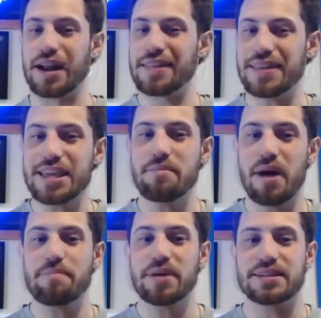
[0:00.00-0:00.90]
And I think he
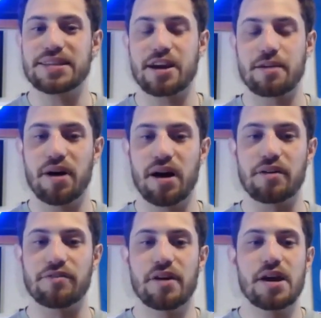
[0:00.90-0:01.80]
might be a tick
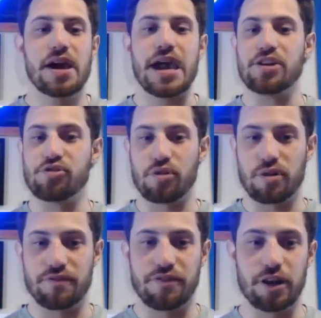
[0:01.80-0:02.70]
above a
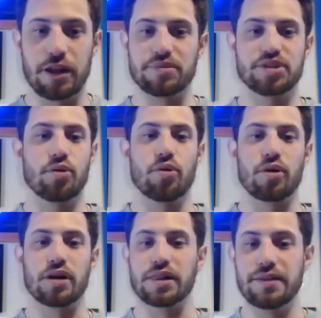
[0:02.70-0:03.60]
Jordan Phillips
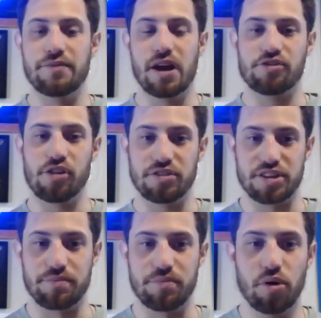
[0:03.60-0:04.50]
or a Linval
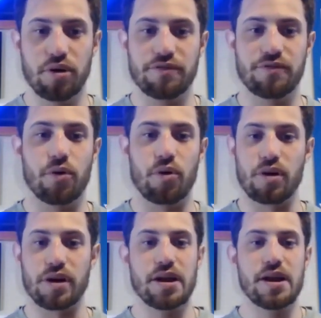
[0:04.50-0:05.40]
Joseph, Poona
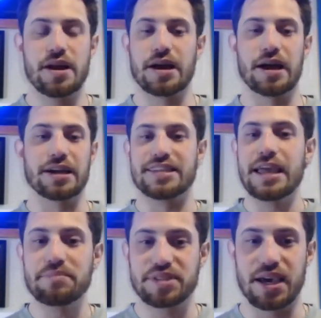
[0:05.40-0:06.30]
Ford,
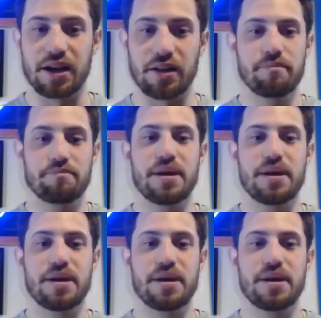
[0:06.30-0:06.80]
Tim Settle.